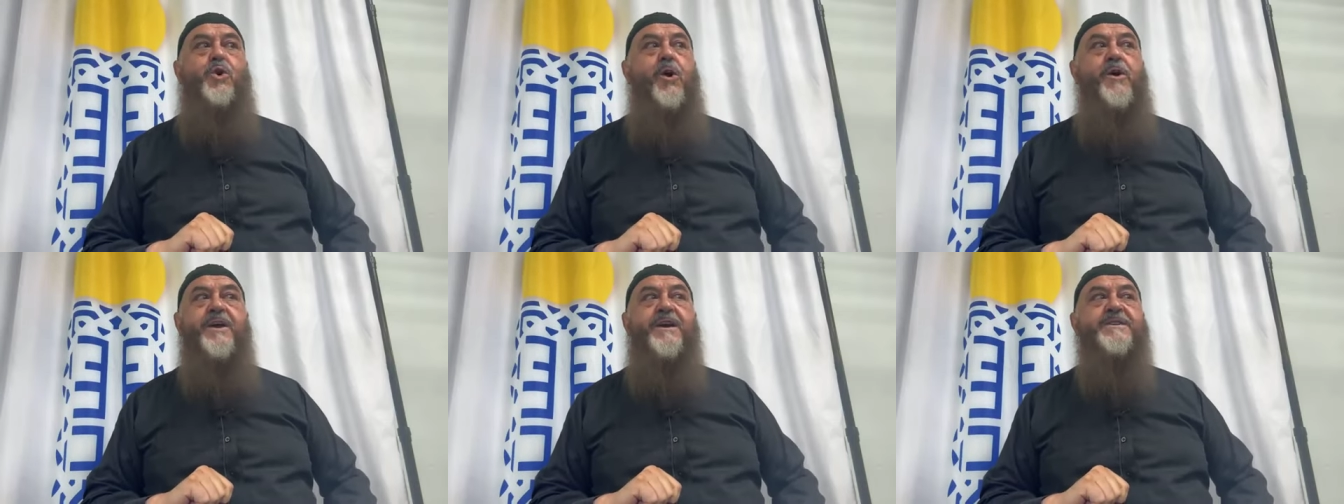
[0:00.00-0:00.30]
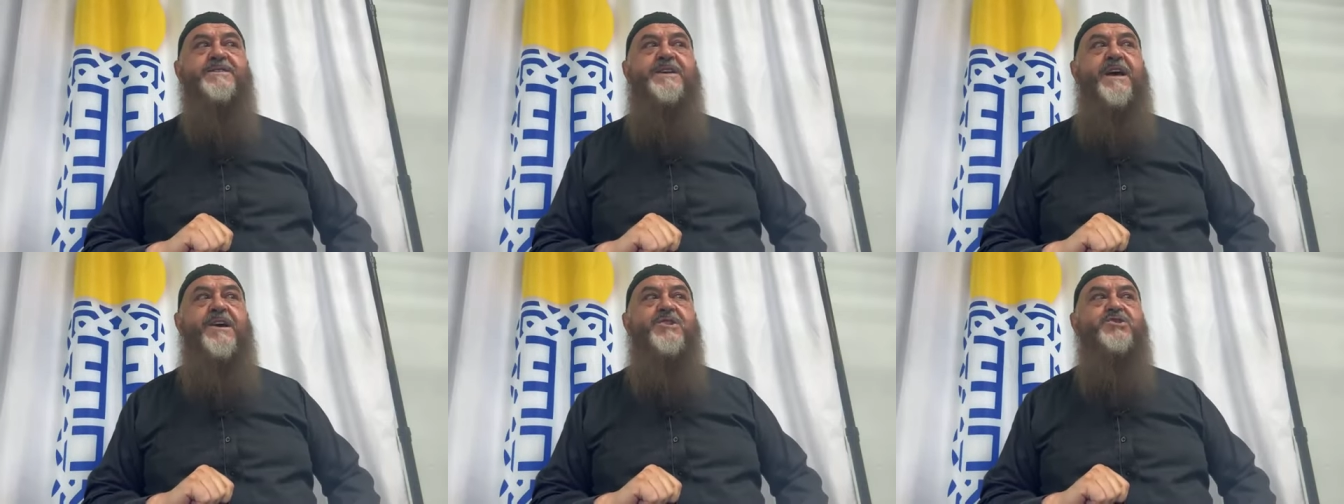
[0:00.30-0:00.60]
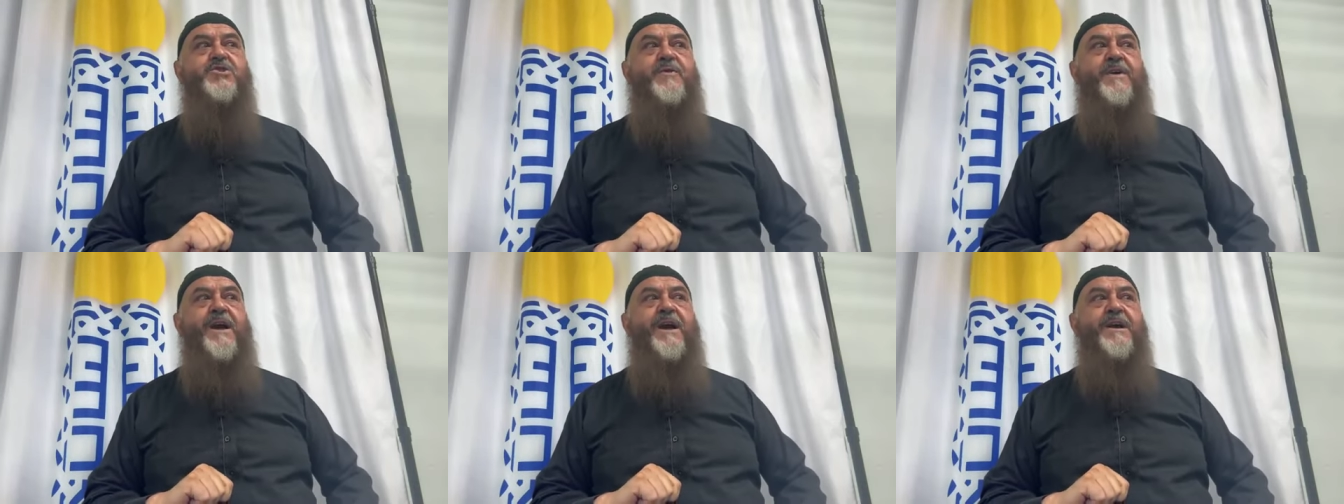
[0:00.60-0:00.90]
Don't
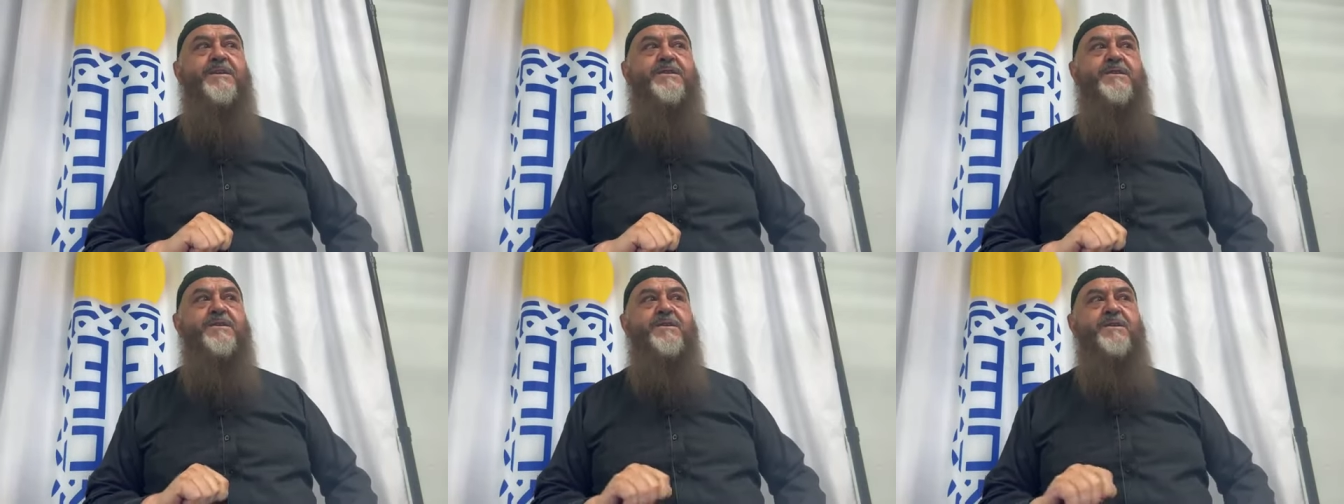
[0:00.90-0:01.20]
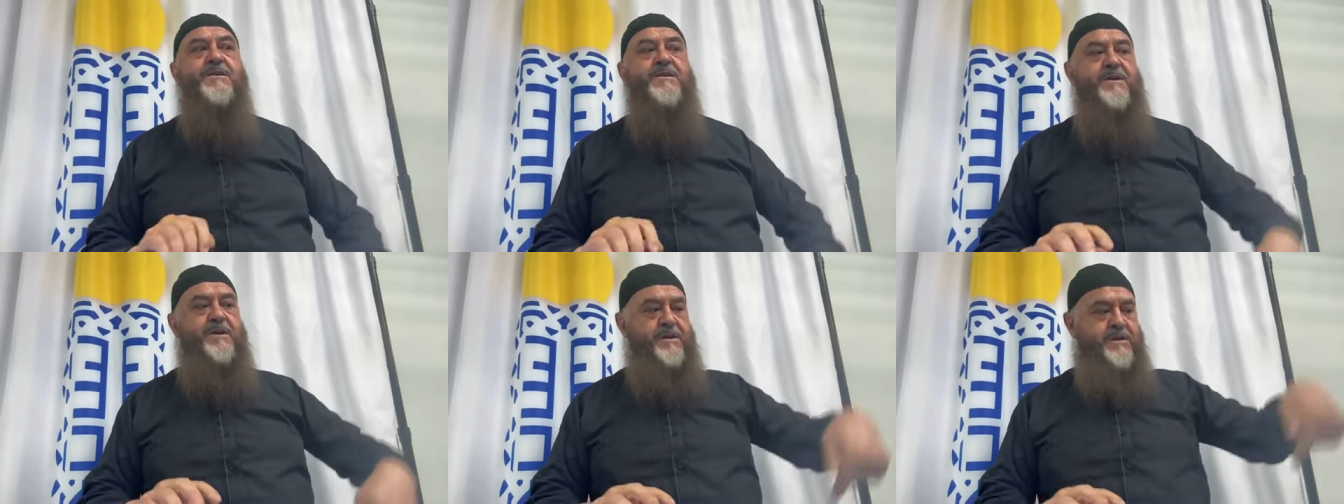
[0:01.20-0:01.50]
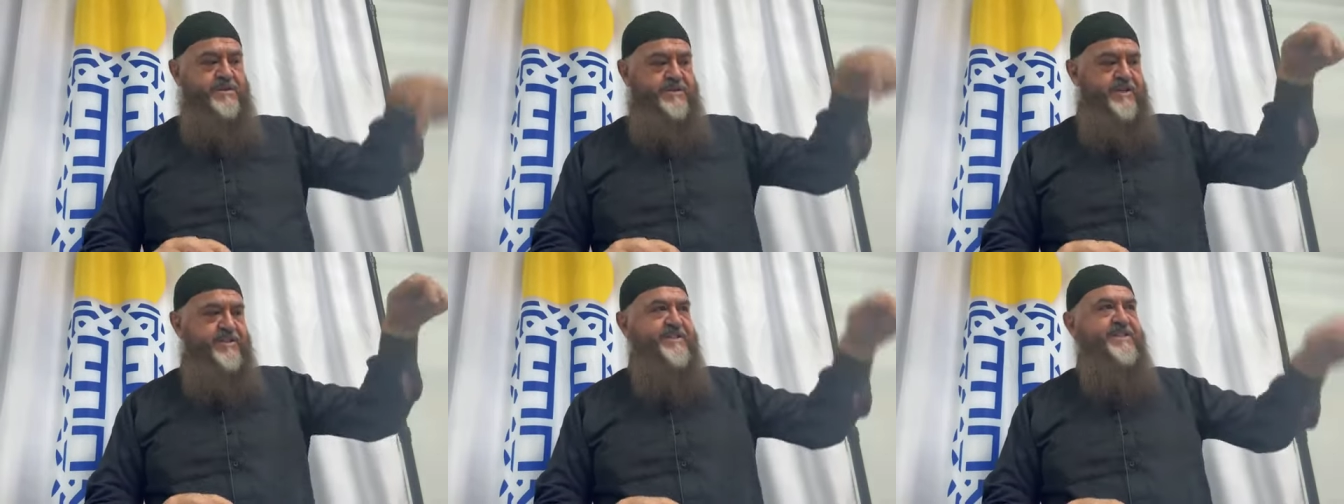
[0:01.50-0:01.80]
exaggerate,
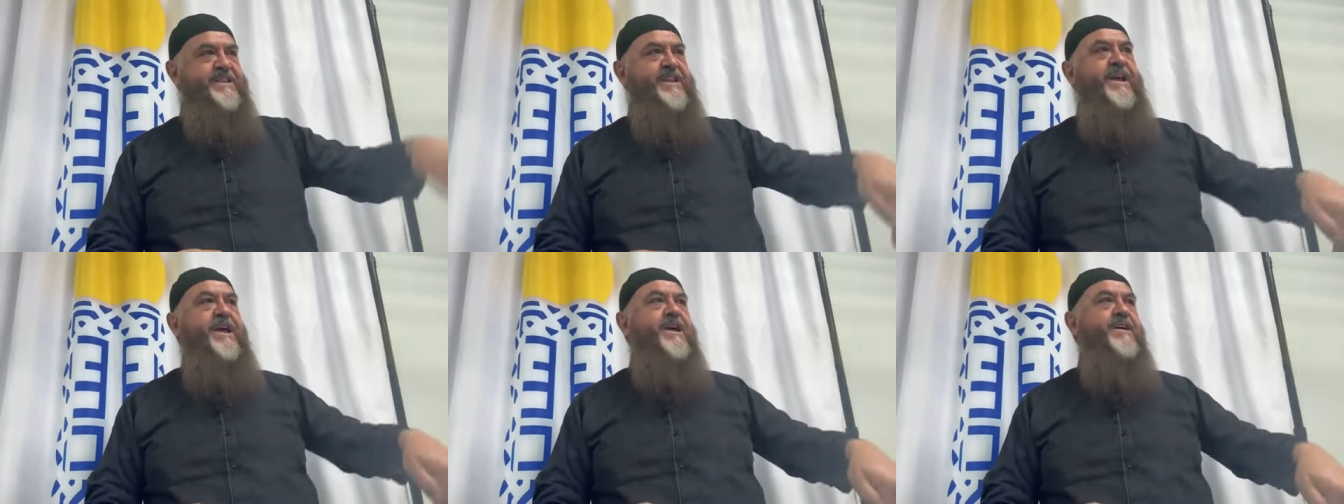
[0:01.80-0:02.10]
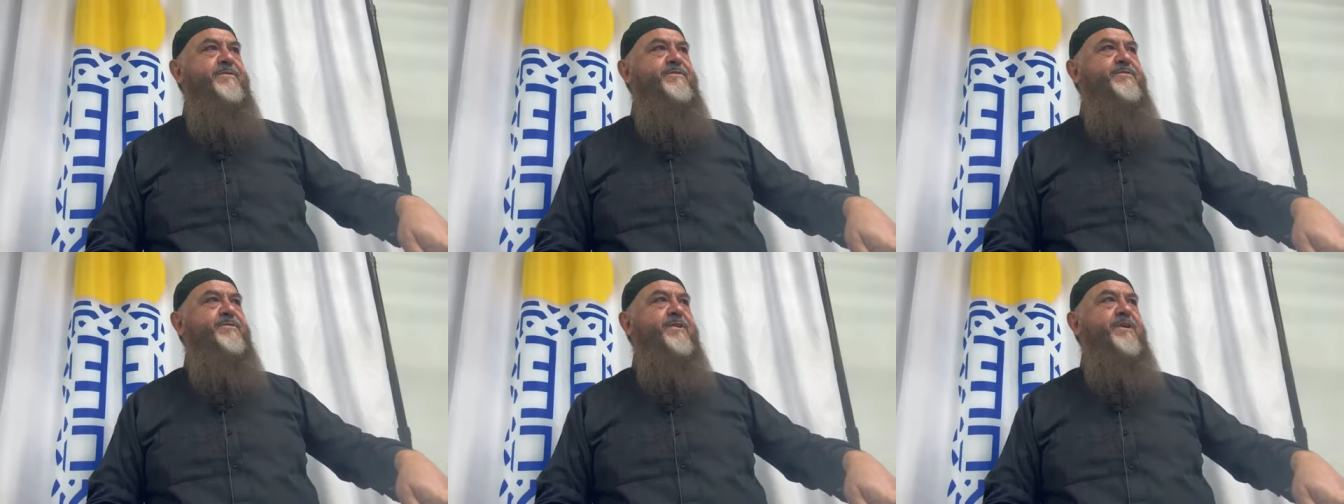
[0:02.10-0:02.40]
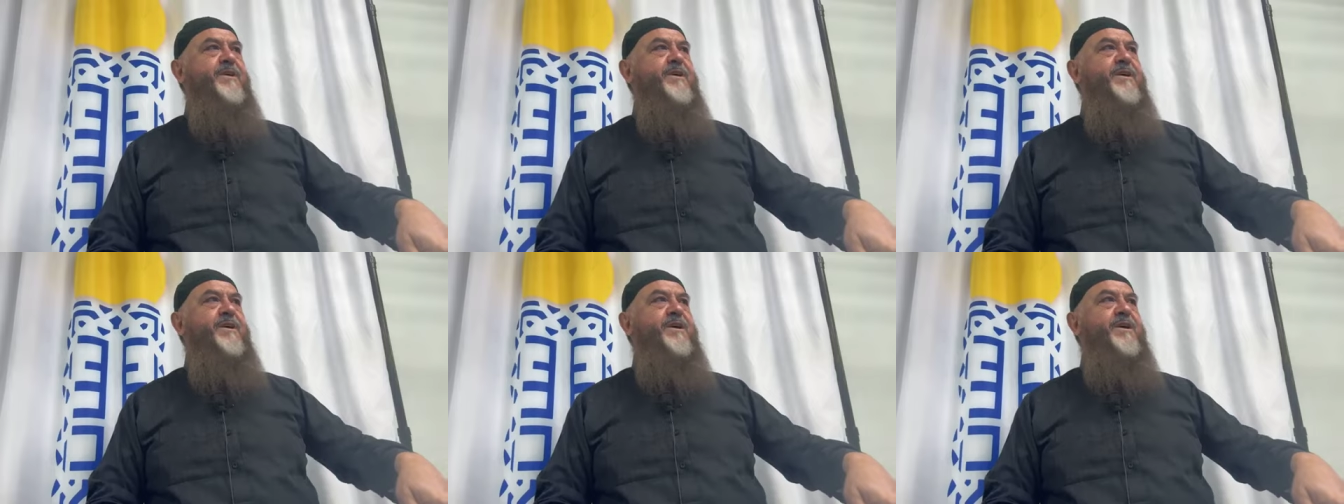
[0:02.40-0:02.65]
he's a slave,